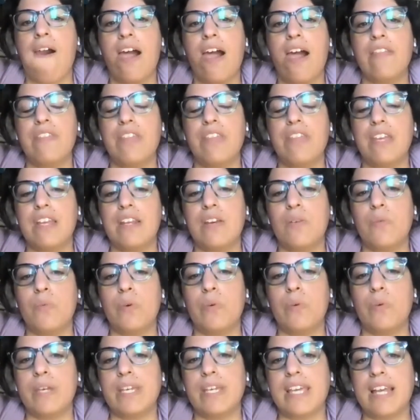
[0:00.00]
And then
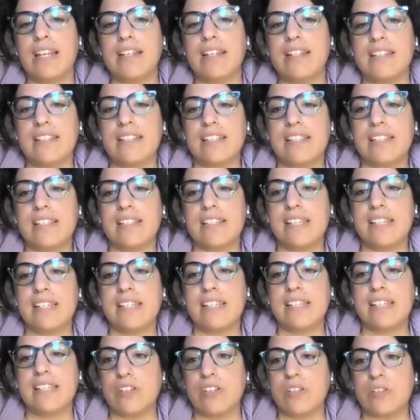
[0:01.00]
when we get to the
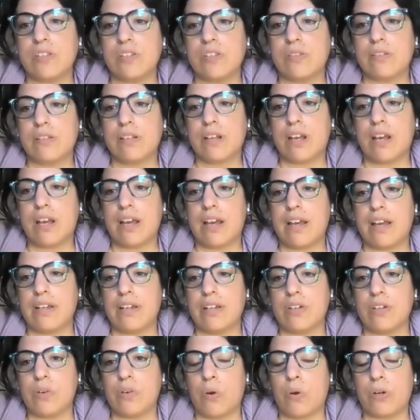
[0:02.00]
second
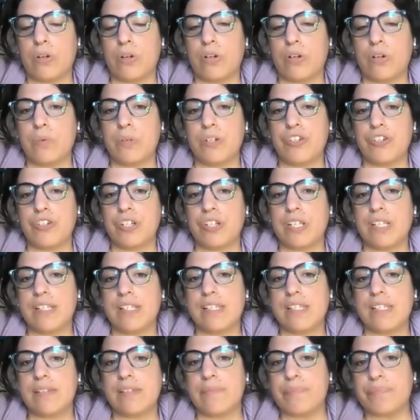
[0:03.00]
quarter, which
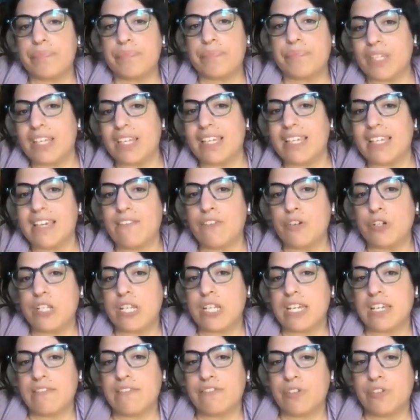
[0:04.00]
is give or
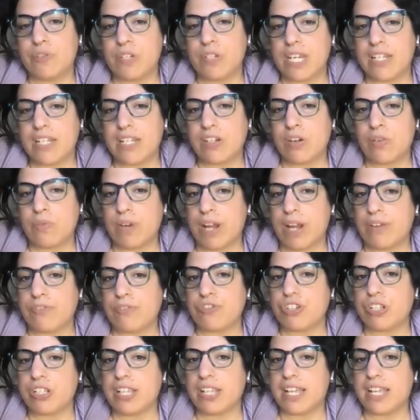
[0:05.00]
take a few days around
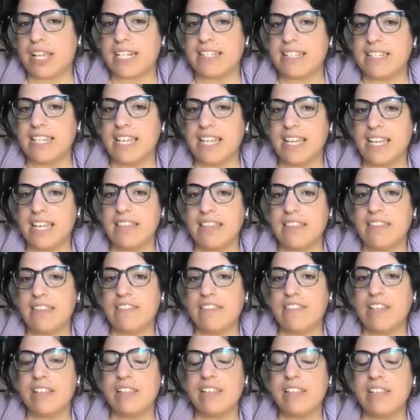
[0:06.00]
July 10th,
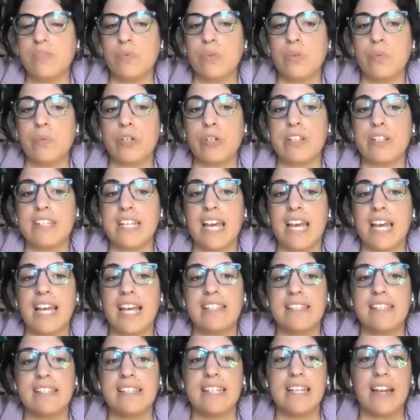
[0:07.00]
this is when we're
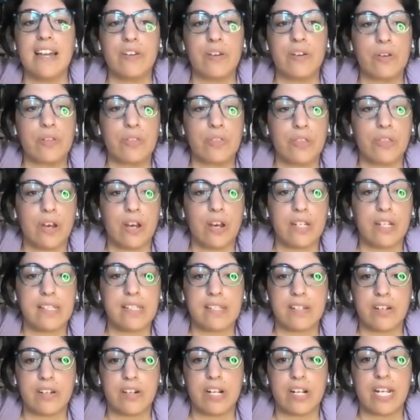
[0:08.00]
testing out our thoughts
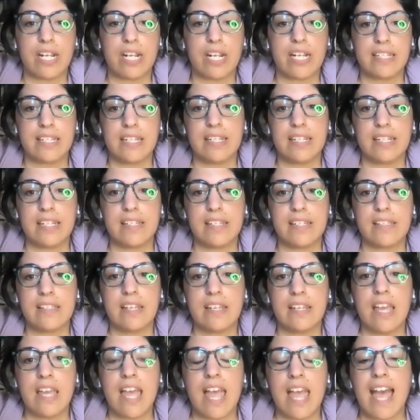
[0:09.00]
and our
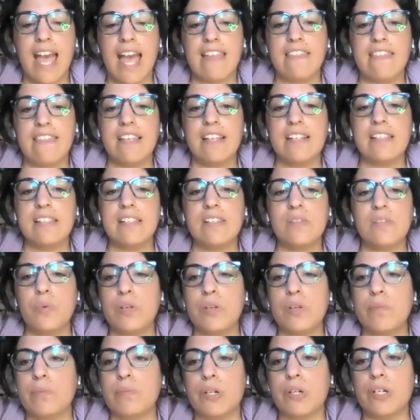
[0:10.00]
ideas. And this is
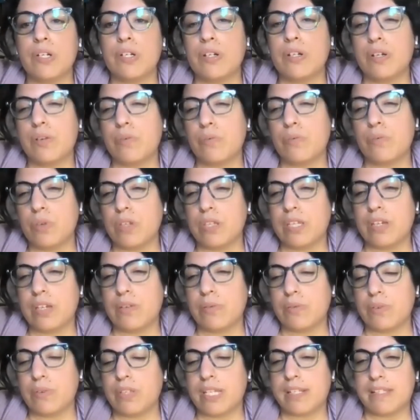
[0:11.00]
when Mercury really,
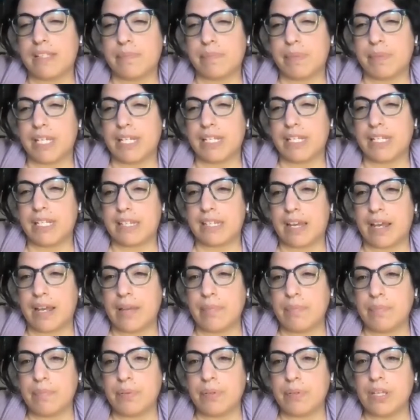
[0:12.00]
really speeds
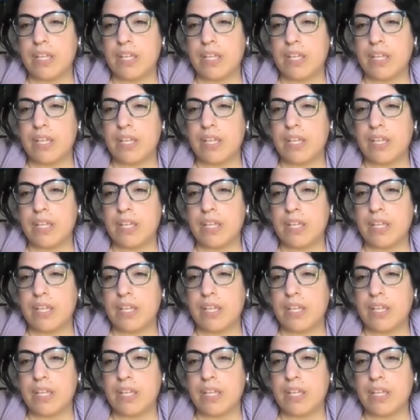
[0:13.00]
up.